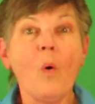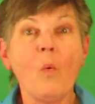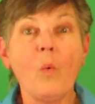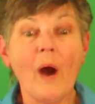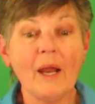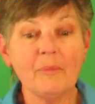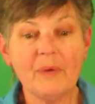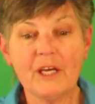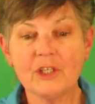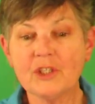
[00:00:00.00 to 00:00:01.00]
one
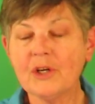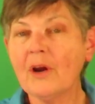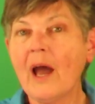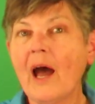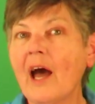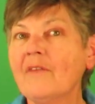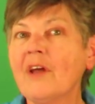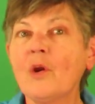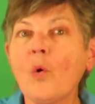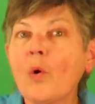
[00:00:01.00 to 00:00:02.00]
picture of
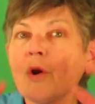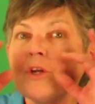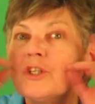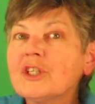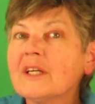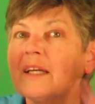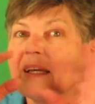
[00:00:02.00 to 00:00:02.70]
an orange